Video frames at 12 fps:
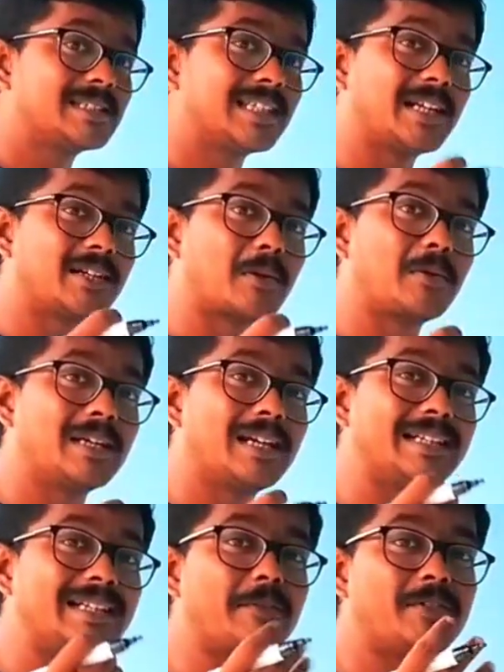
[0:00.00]
is electron
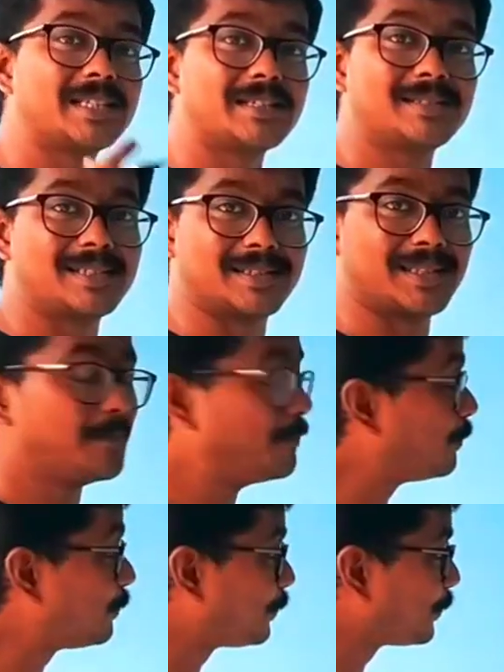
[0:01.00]
deficient system.